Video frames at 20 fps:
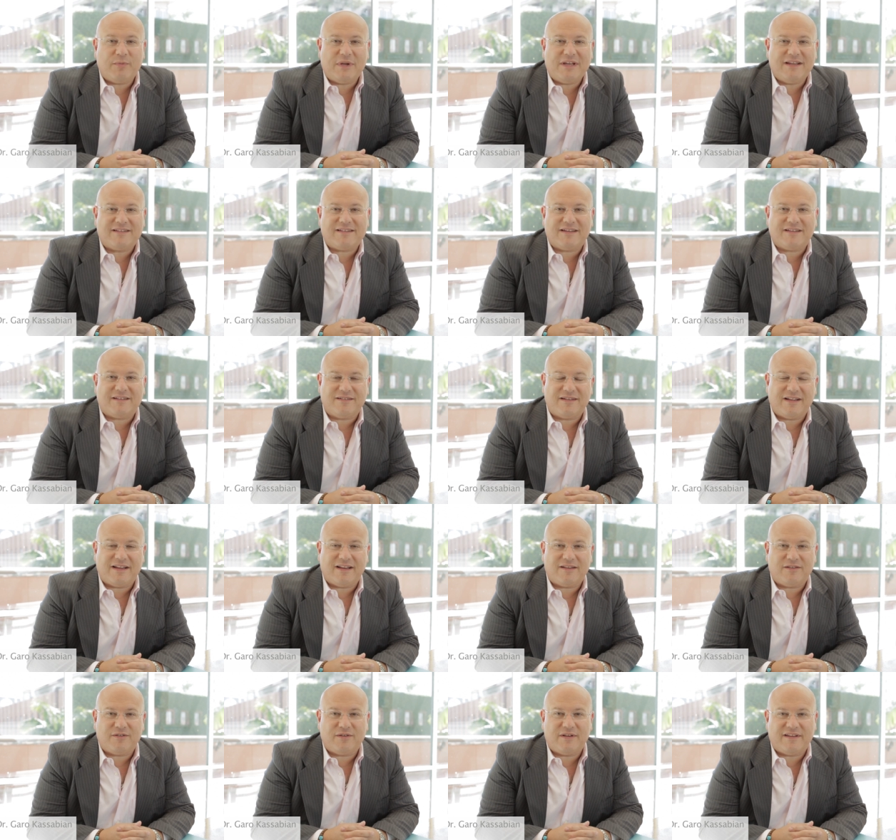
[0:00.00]
Melissa
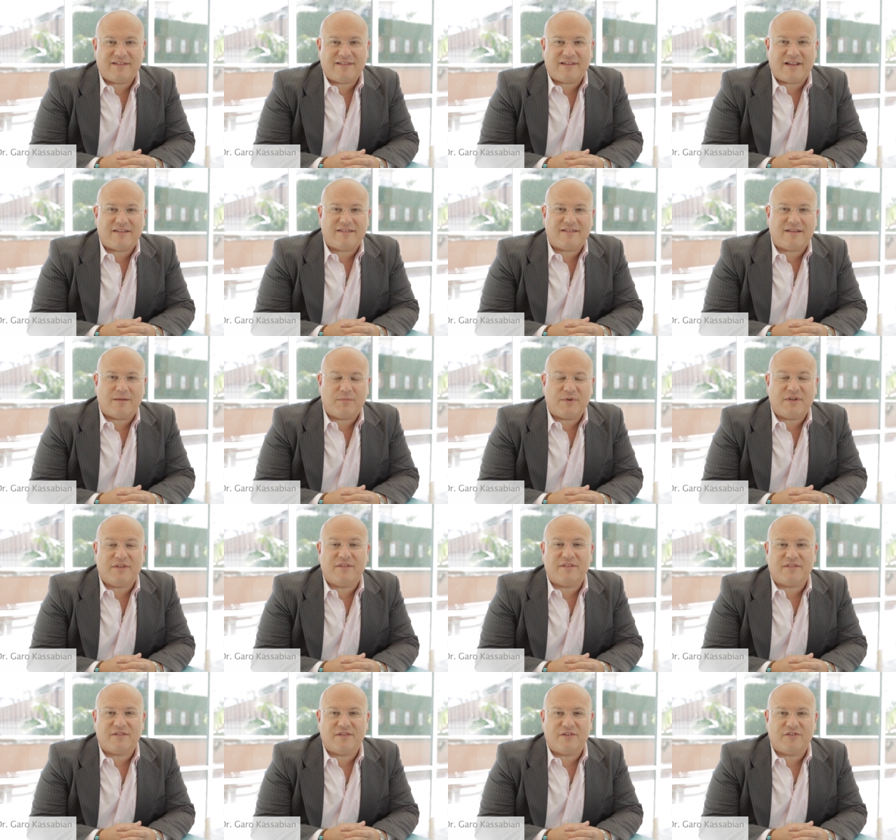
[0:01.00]
today to discuss some
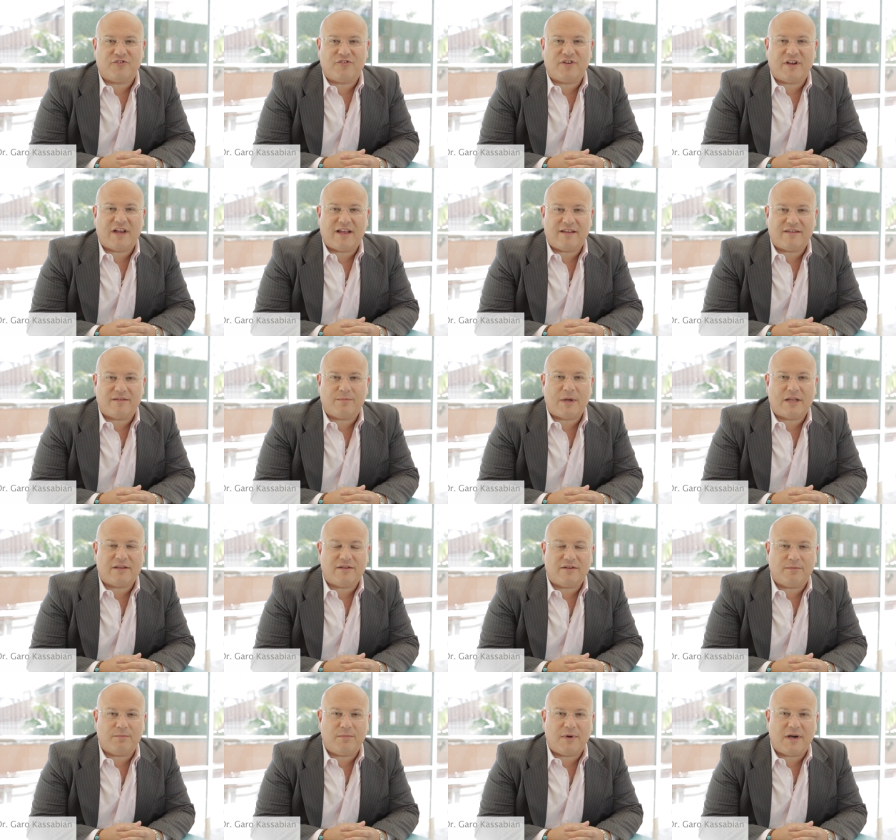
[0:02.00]
concerns she has about
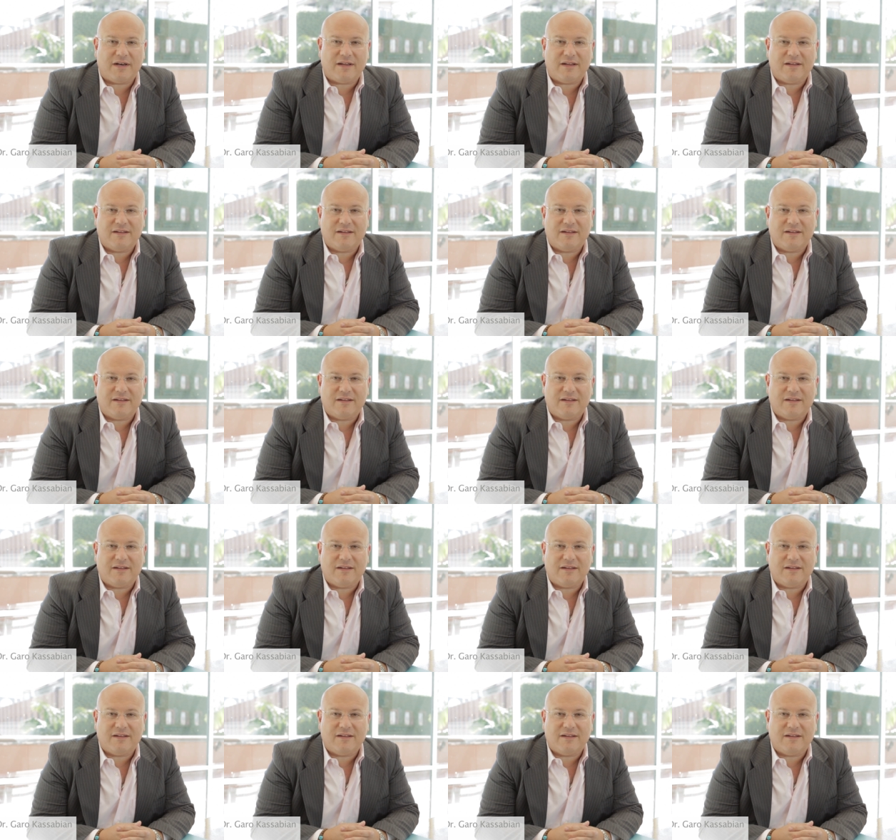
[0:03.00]
her body.